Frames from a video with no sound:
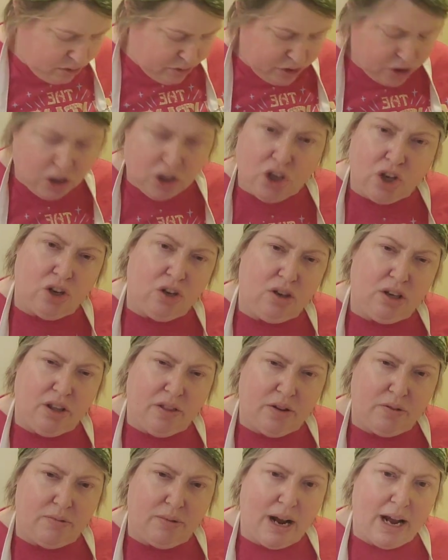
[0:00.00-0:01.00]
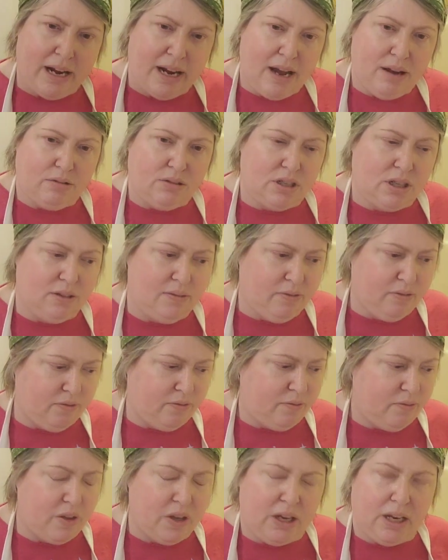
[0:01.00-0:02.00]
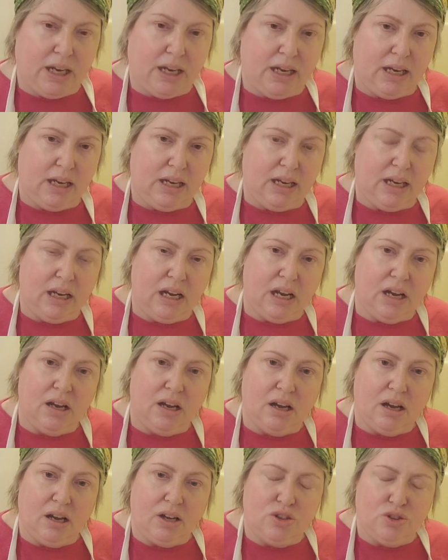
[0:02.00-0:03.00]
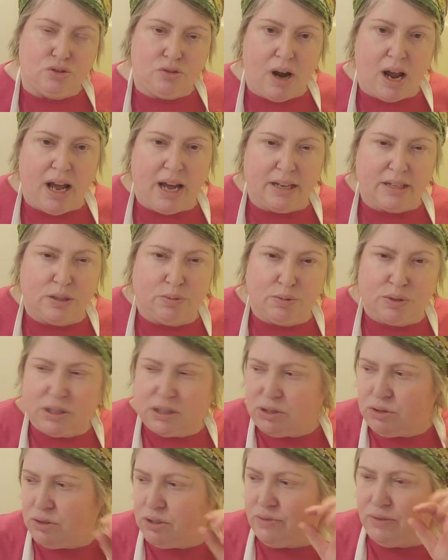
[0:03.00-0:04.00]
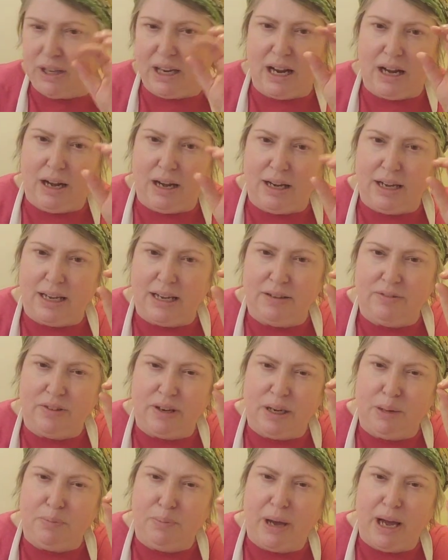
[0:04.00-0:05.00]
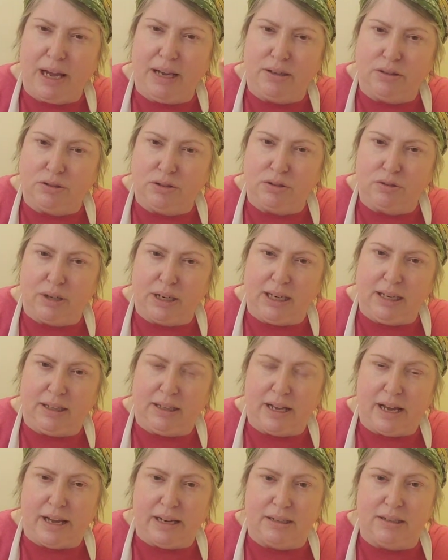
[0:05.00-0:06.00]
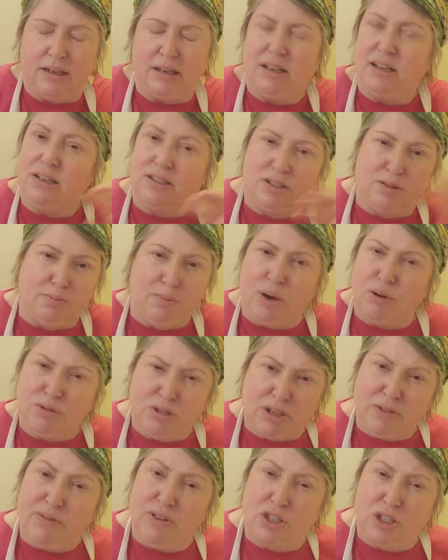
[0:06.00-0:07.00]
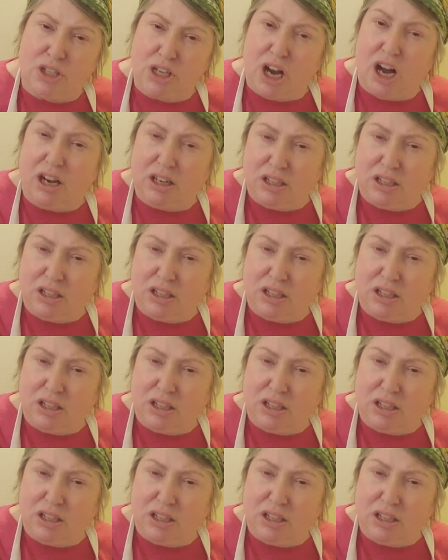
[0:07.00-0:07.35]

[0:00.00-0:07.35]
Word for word: colour that ran out of the dress was sort of a clear, very pale green then. So most of the darker